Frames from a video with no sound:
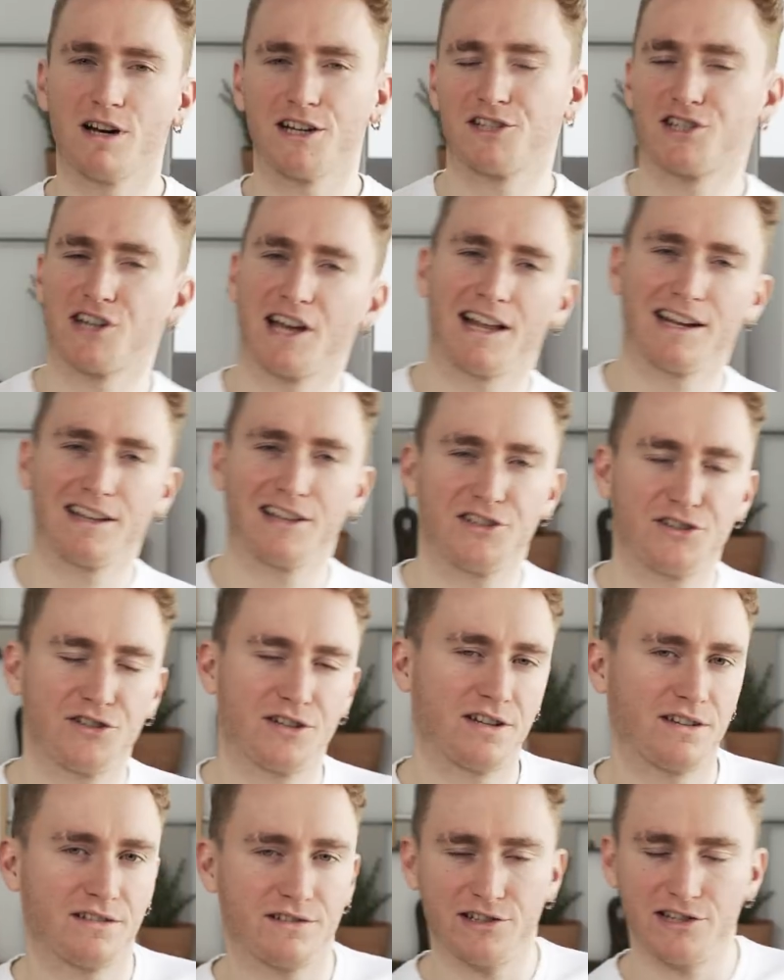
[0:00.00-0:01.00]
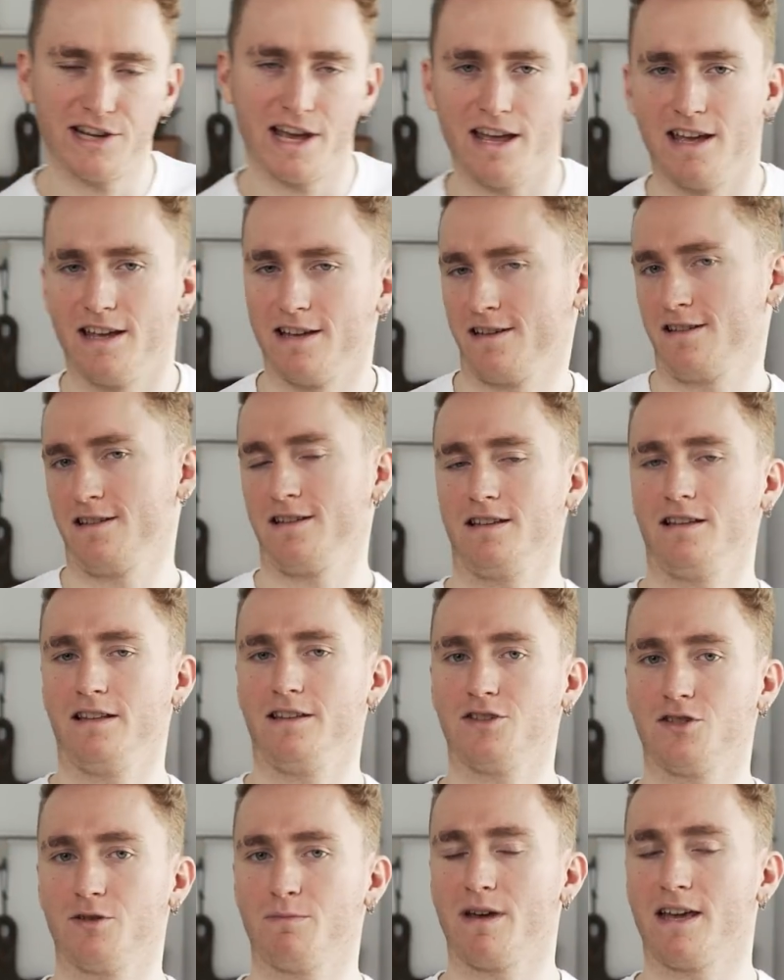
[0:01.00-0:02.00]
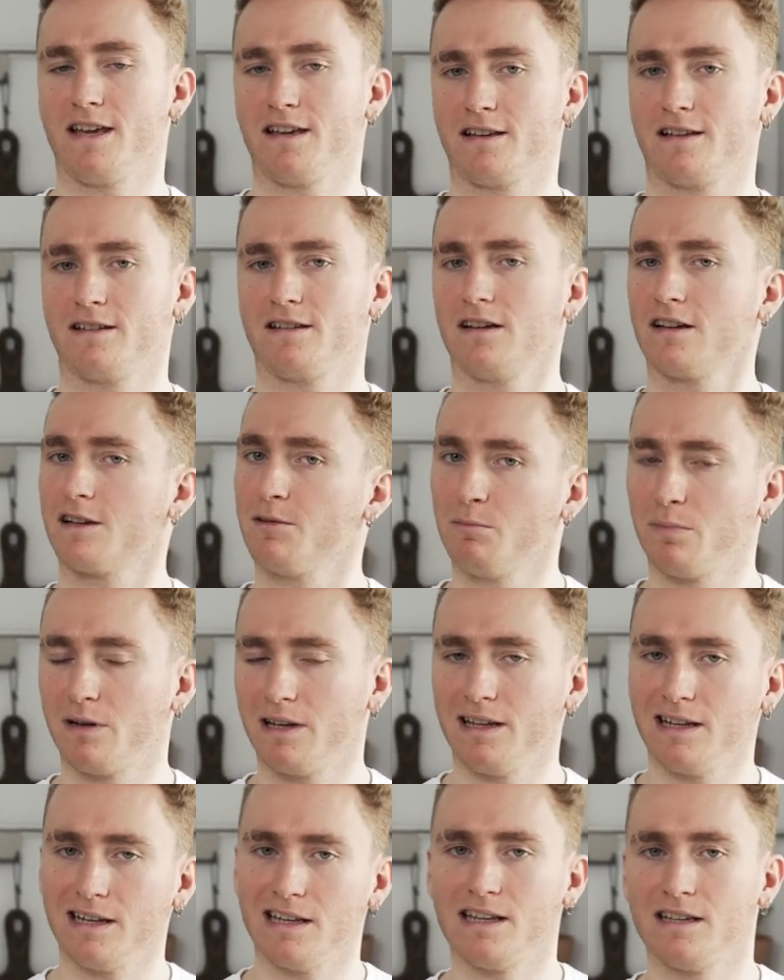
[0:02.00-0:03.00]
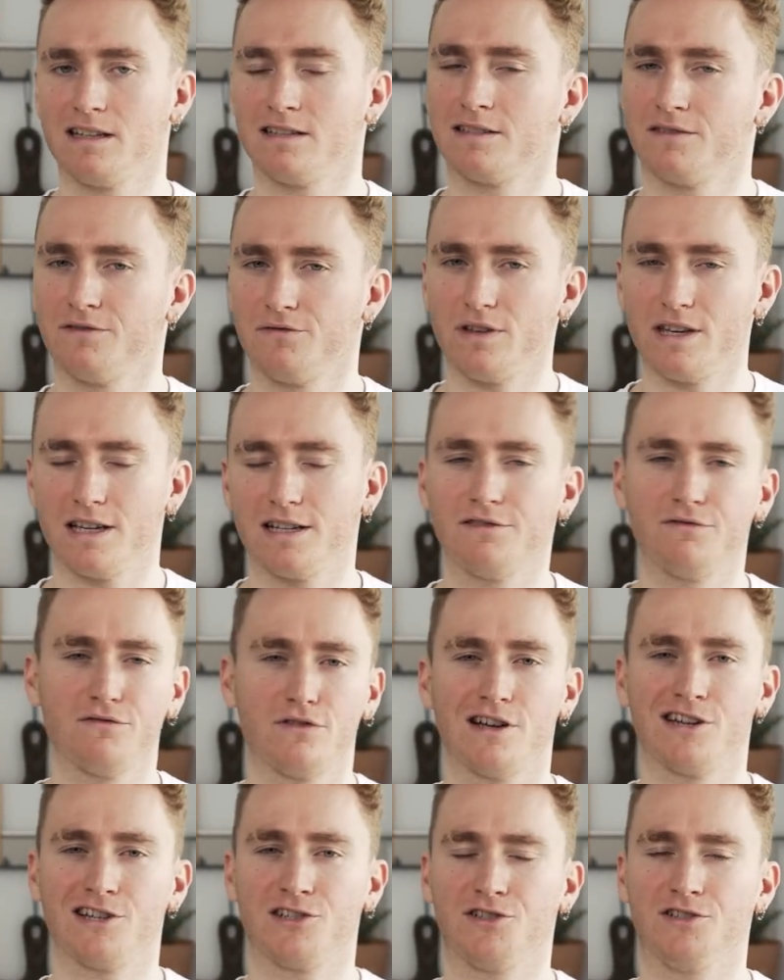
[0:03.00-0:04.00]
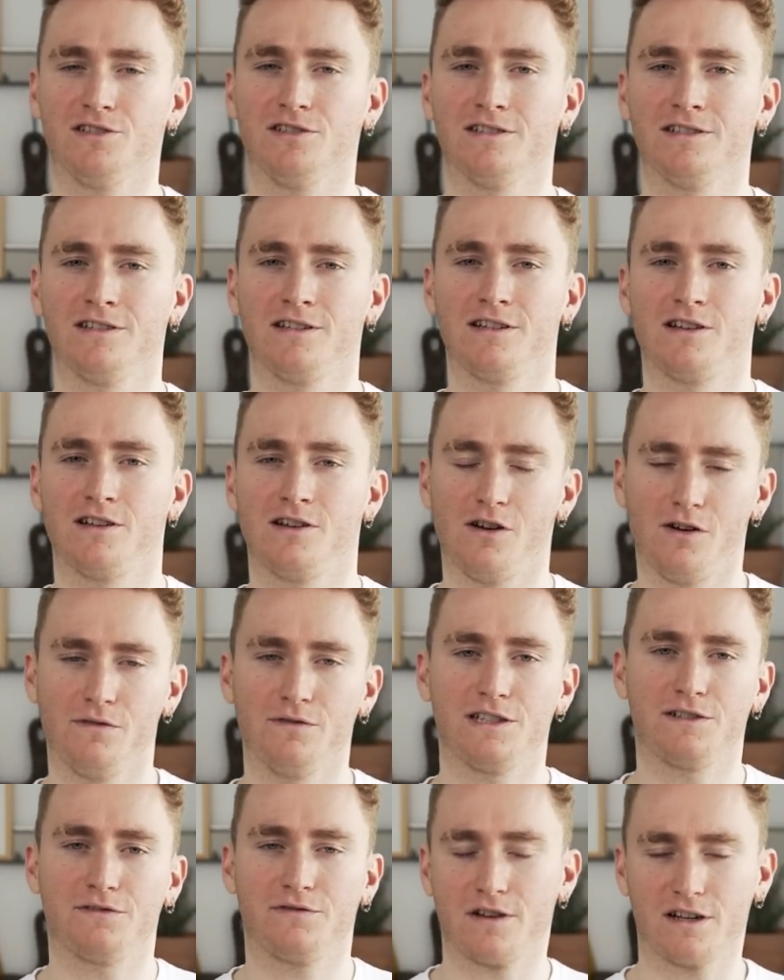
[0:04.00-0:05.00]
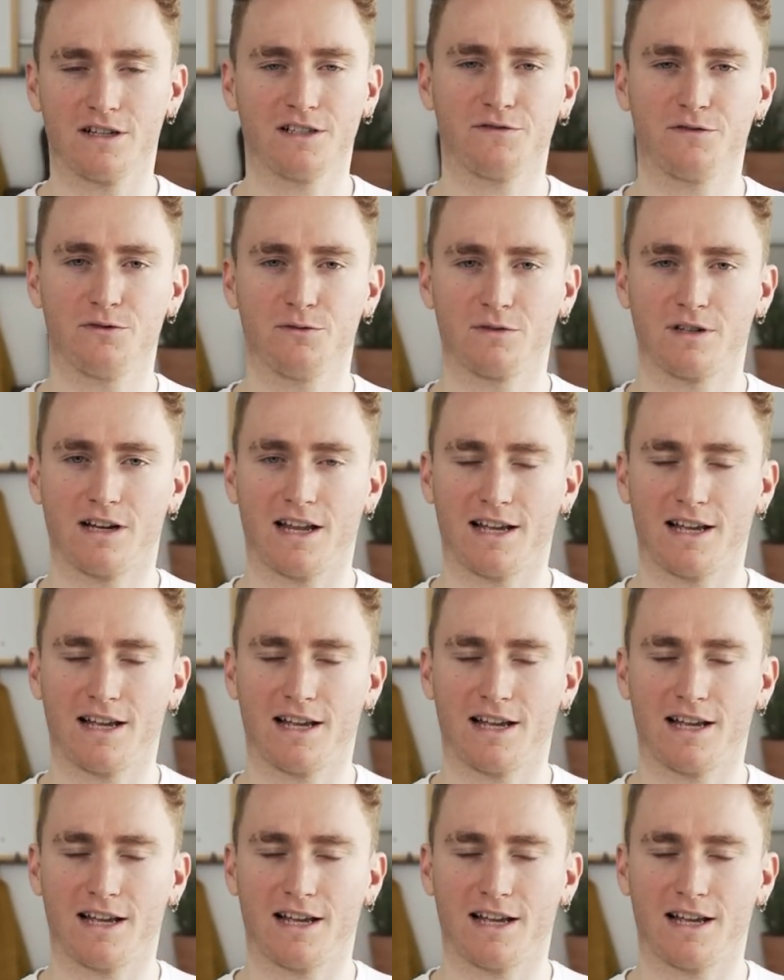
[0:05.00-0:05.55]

my challenge today is to make a completely vegan version of this fast food